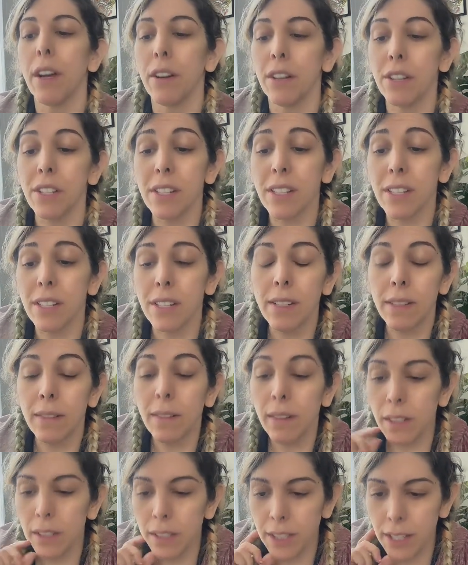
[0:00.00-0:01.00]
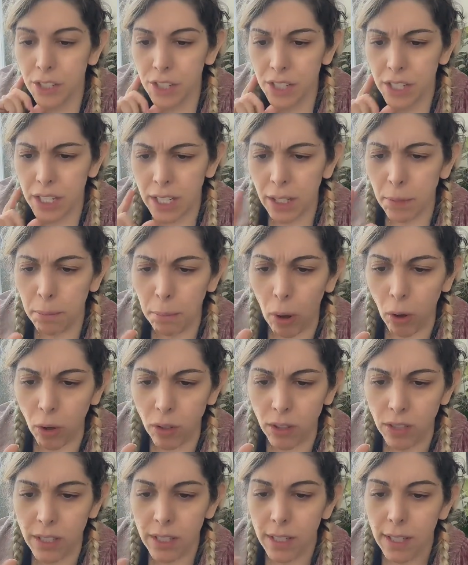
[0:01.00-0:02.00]
There's, there's still a
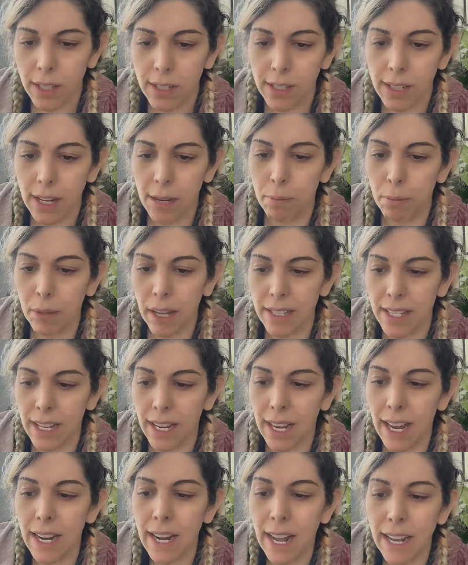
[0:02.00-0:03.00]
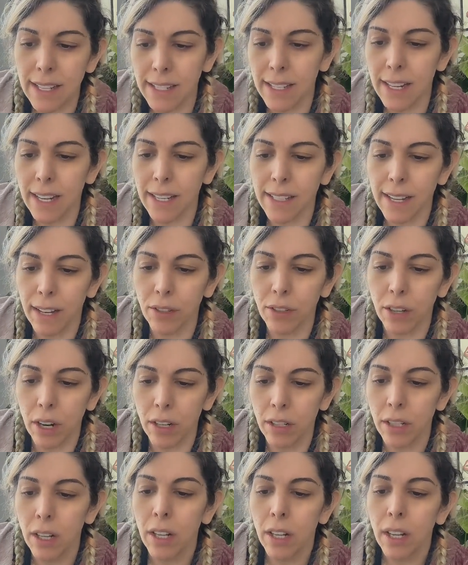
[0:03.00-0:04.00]
pulse, said Blessing, and Essie
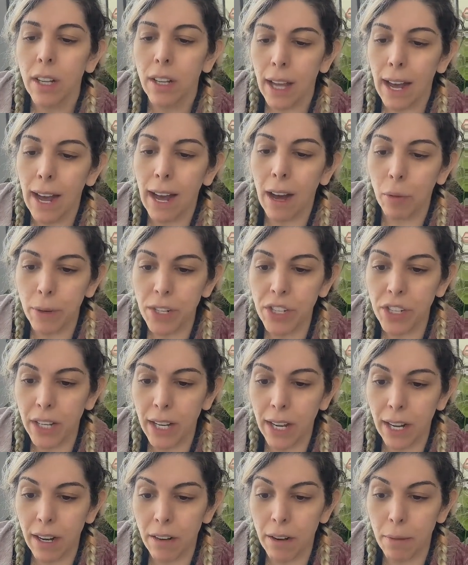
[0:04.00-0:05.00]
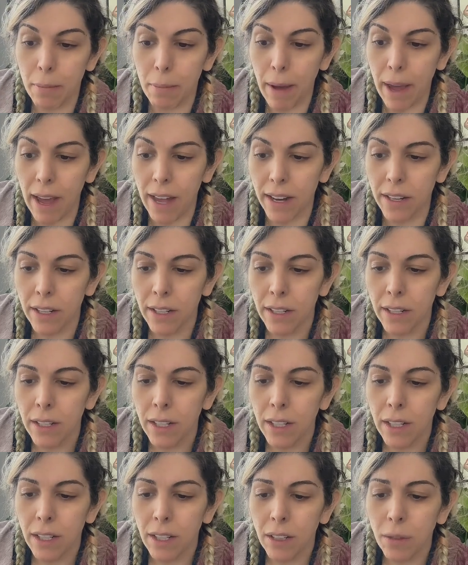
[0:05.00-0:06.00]
exhaled hard. Ah, we should get her to
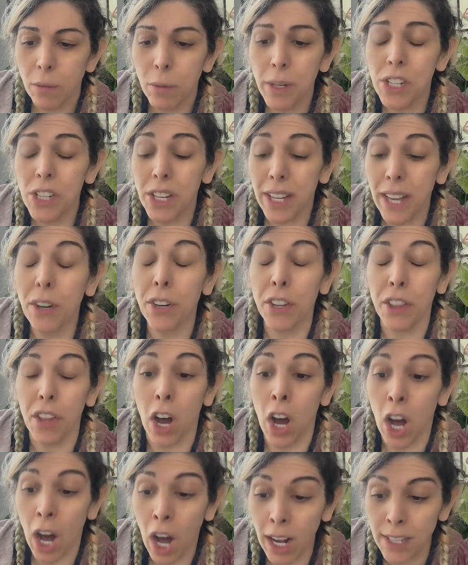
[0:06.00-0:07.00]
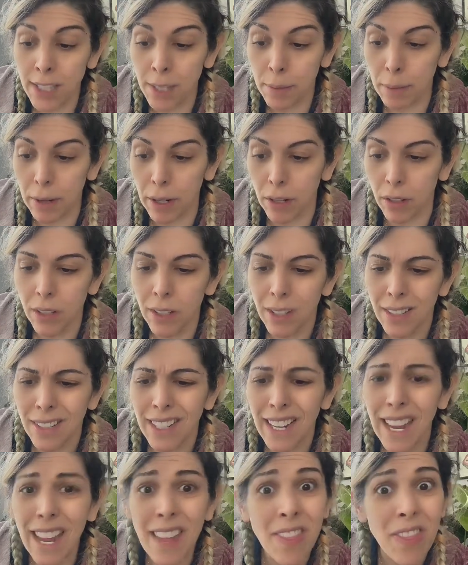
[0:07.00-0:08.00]
bed. We should get her to the
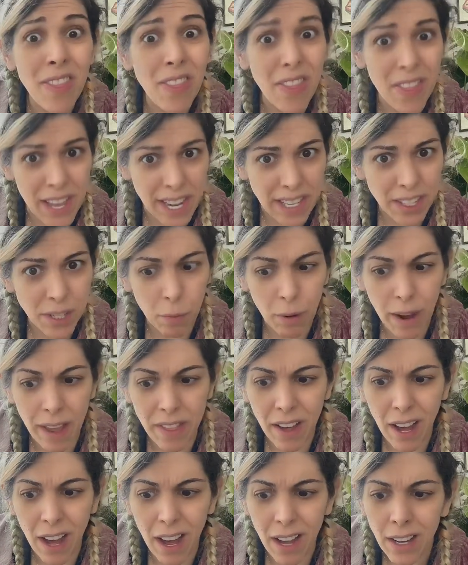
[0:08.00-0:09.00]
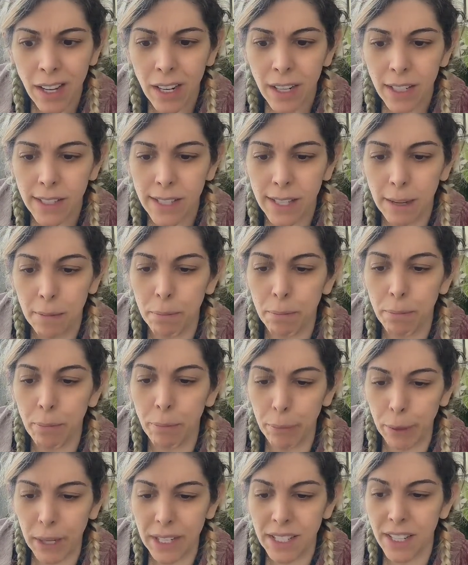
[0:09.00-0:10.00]
hospital. In this weather?
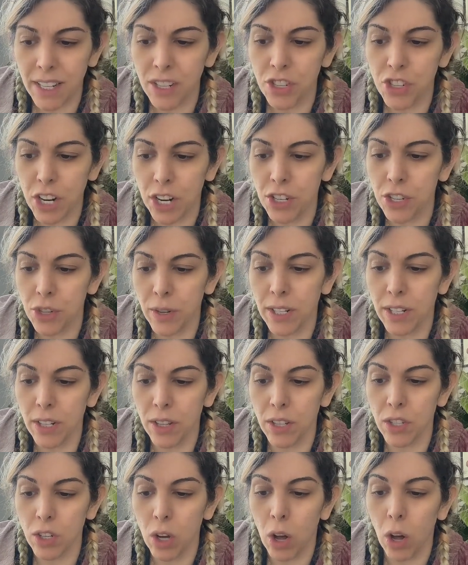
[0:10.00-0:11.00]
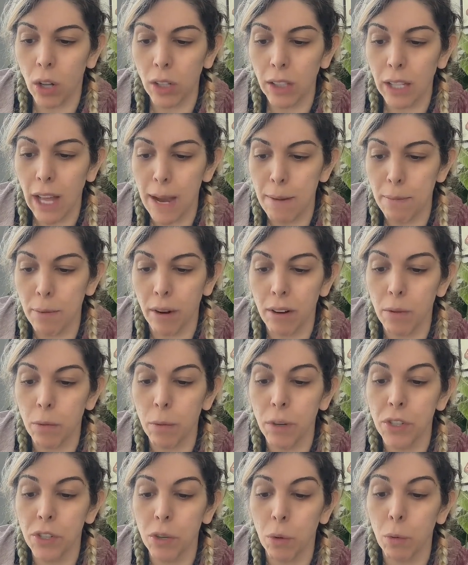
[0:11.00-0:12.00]
said Blessing, gesturing to the tall
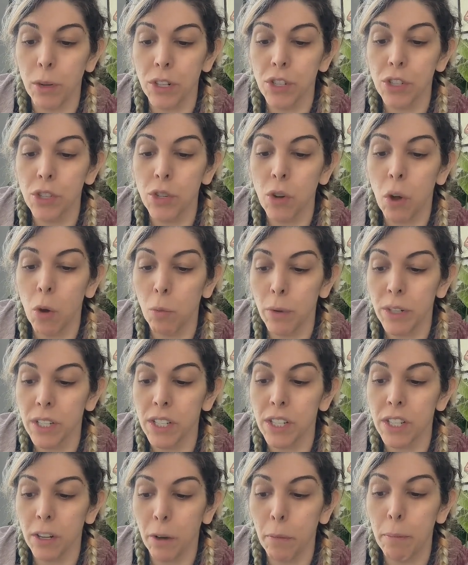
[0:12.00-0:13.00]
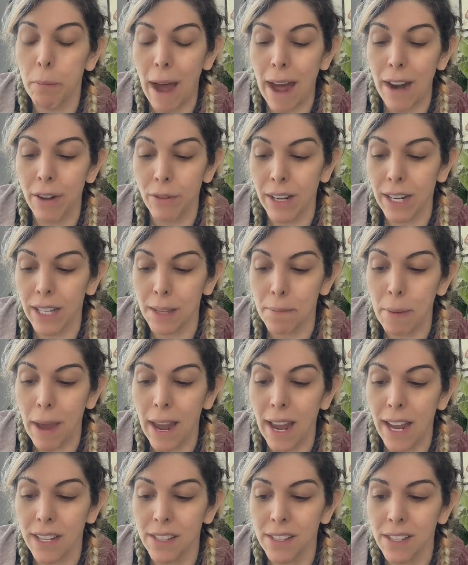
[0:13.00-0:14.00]
library window where snow was still battering
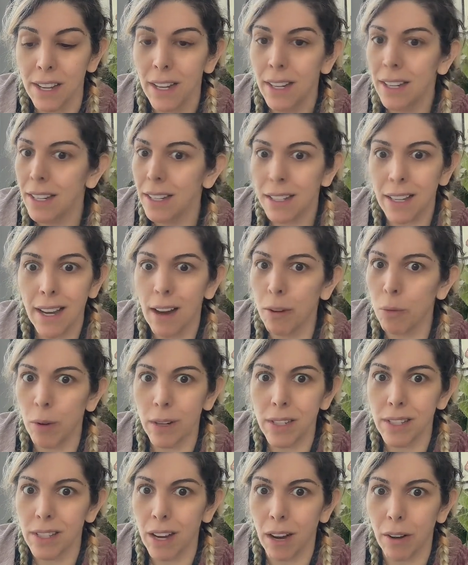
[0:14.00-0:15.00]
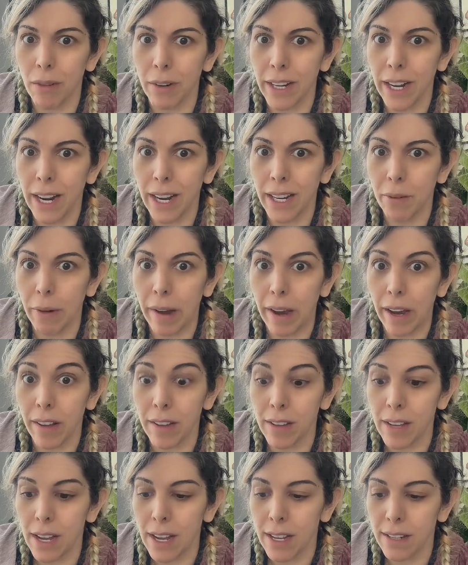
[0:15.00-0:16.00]
at the panes. No one's going
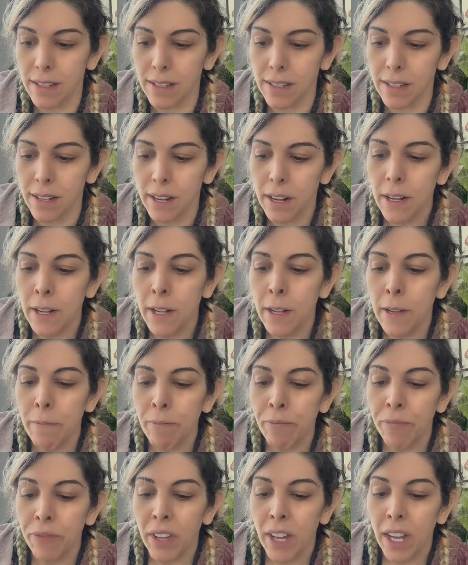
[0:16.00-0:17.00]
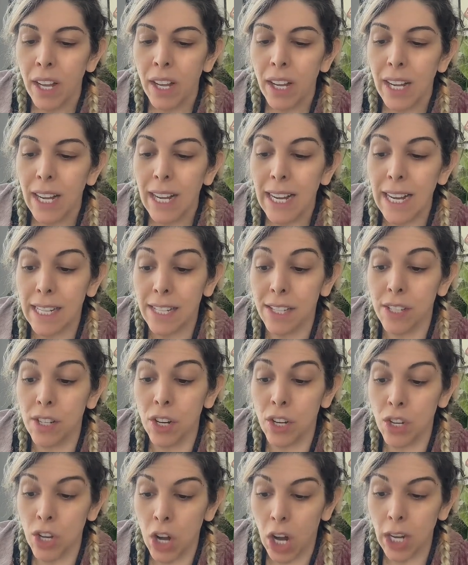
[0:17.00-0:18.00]
anywhere in this.
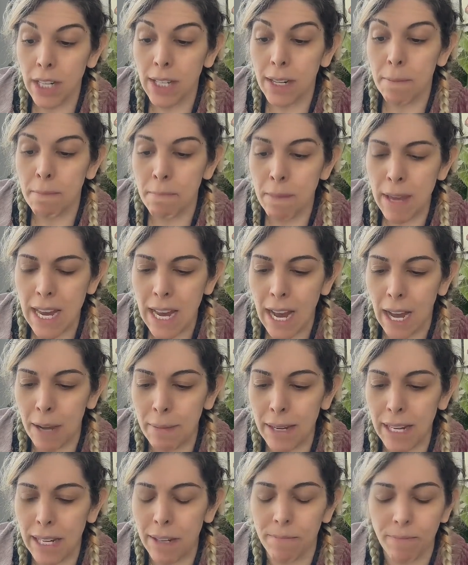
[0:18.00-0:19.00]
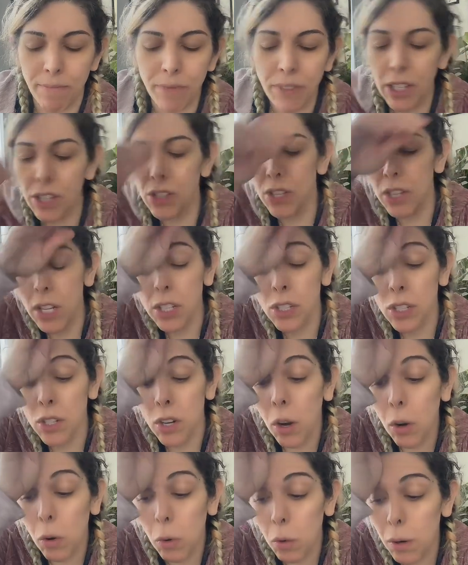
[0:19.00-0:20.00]
It's not me. I mean, this,
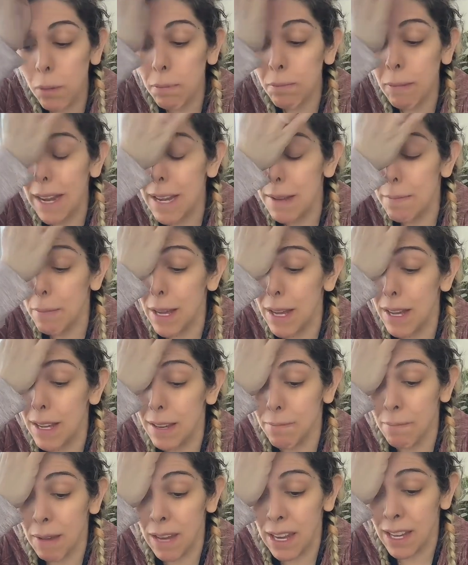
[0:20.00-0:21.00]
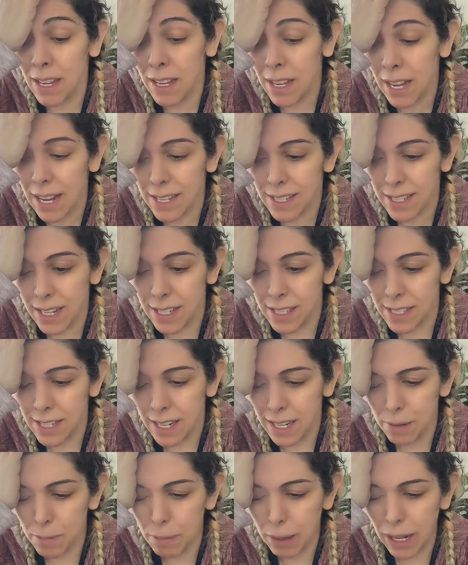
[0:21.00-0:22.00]
the snow might be me,
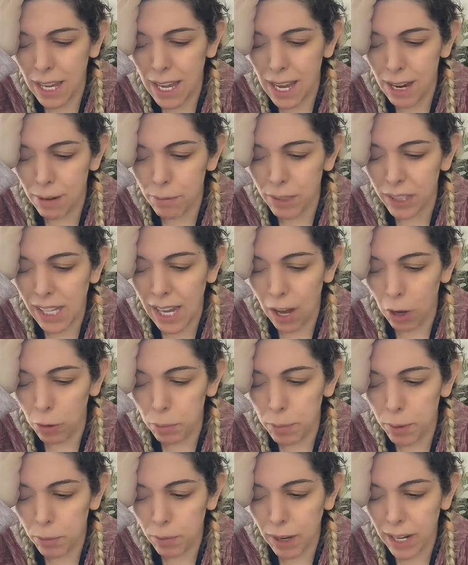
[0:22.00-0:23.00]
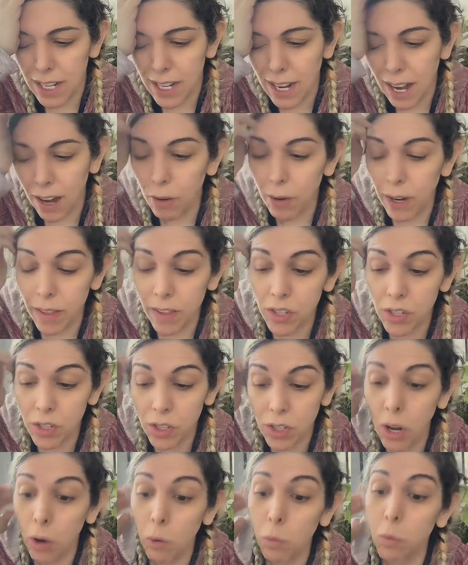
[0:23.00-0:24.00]
Essie conceded, but I can't really help it right now,
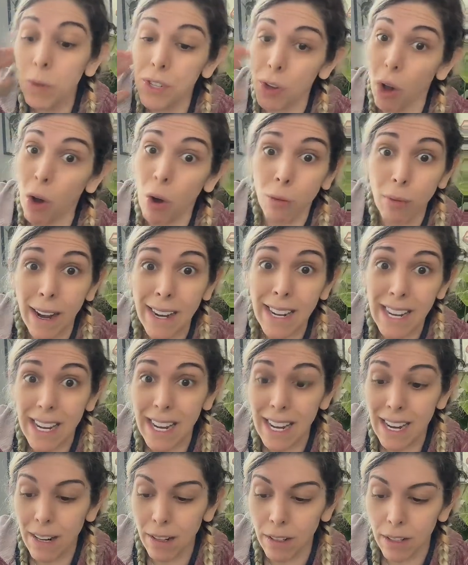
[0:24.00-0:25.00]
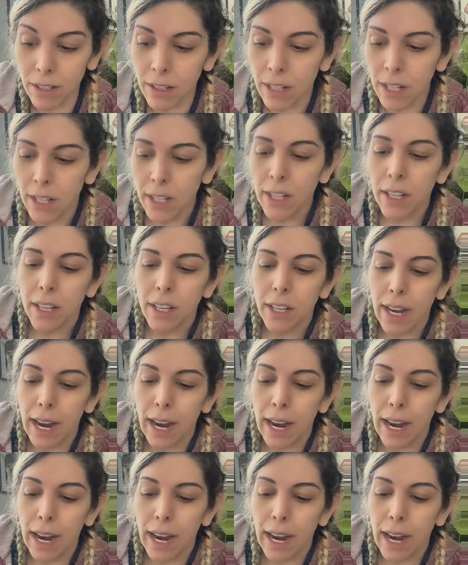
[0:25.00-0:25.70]
and the snow was already here.